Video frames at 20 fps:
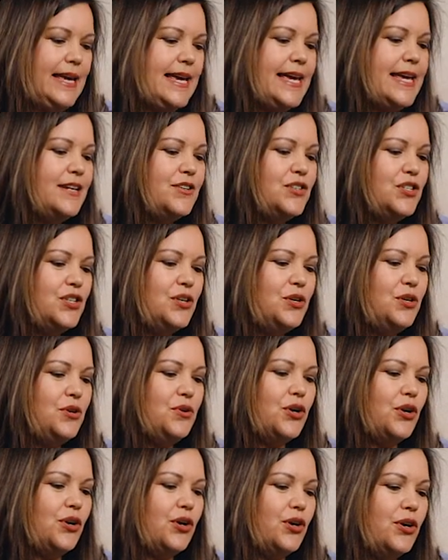into
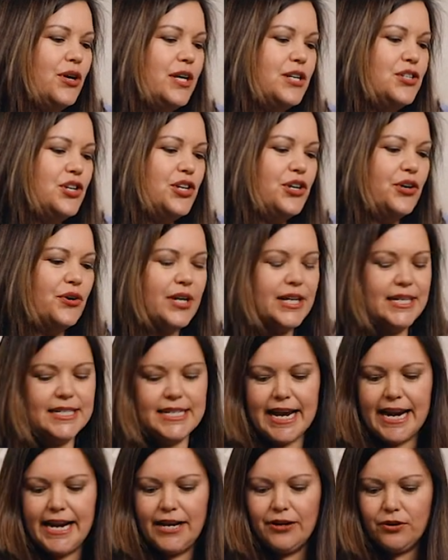your
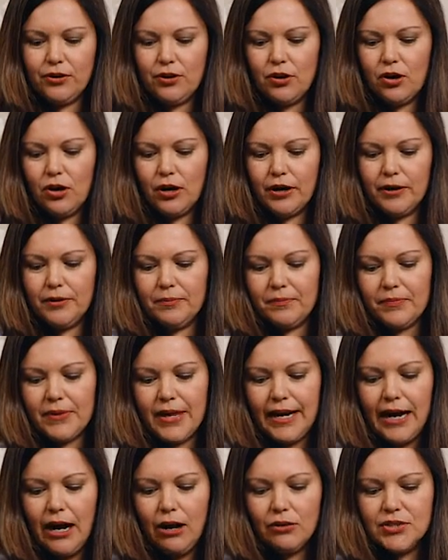container garden.
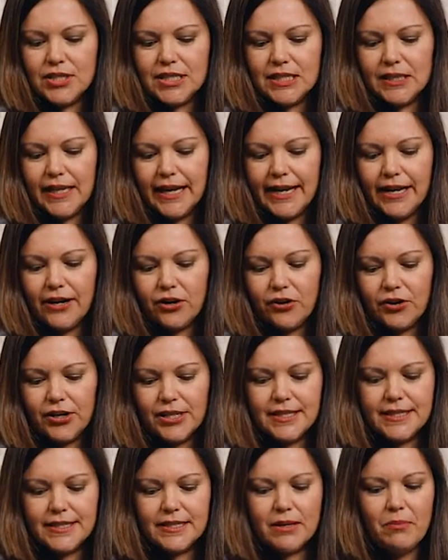And I'll just layer
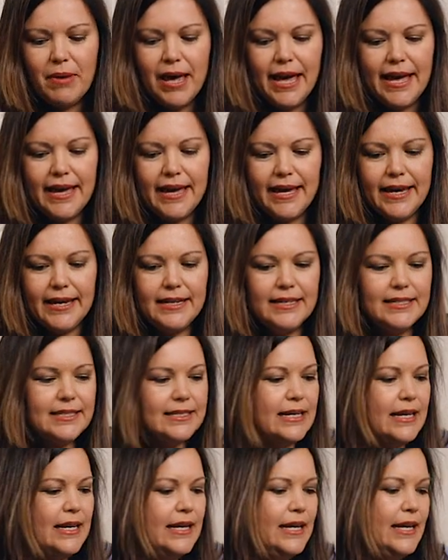in some
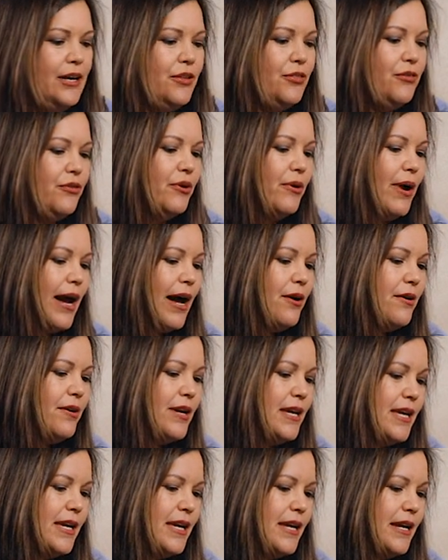eggs throughout
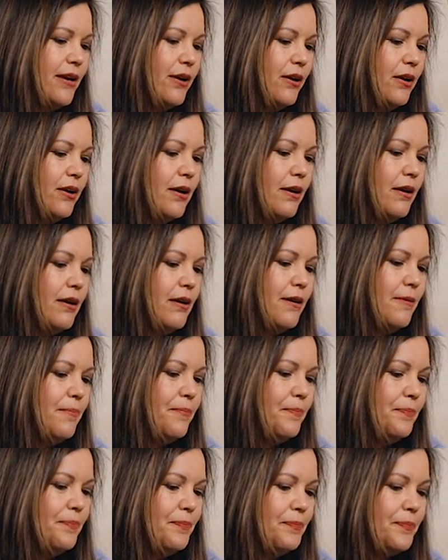here.
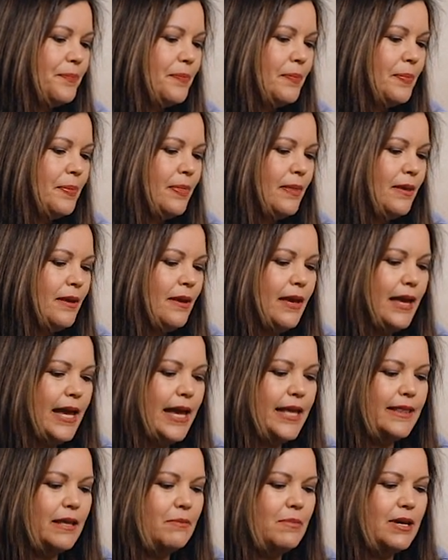
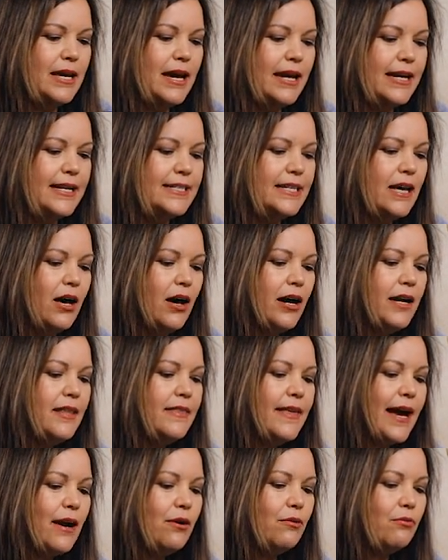And let me kind of tuck
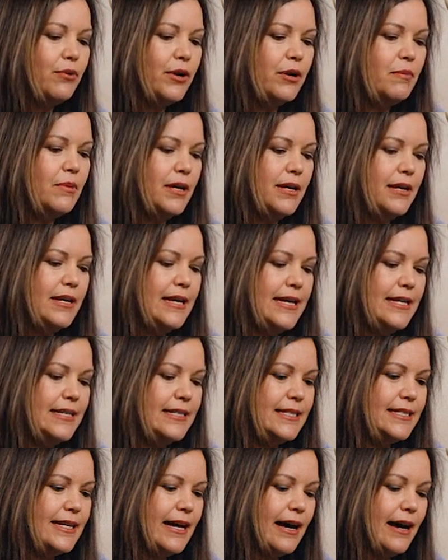that ribbon
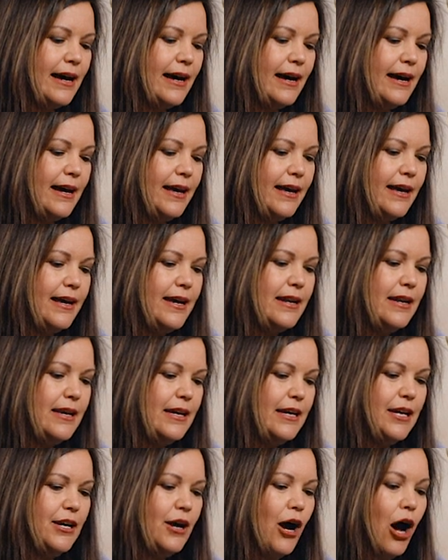inside.
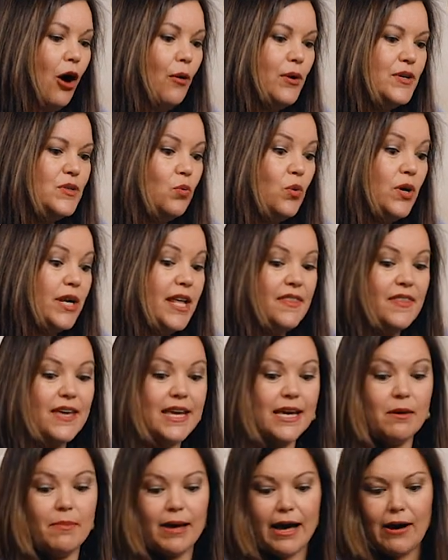Always want to
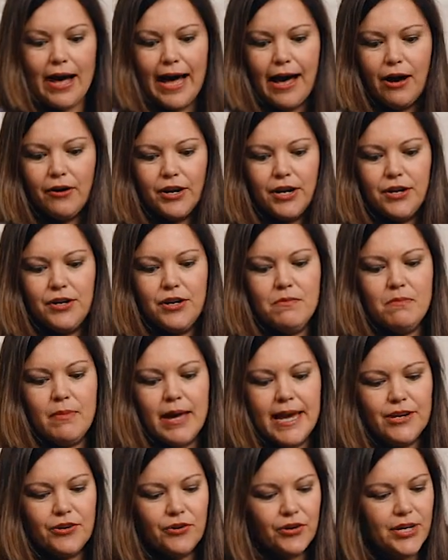think about how can you
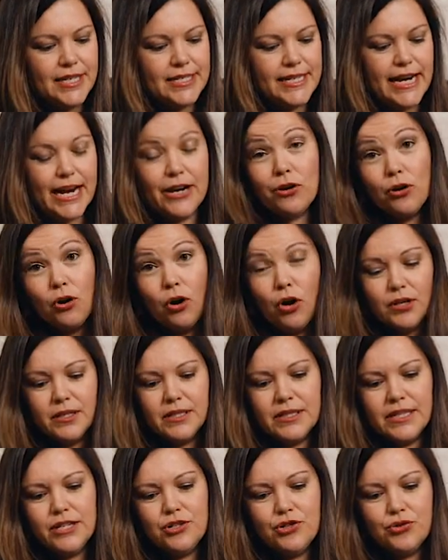make your container
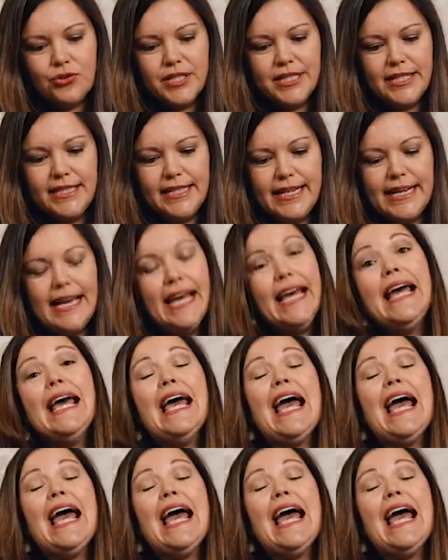gardens interesting.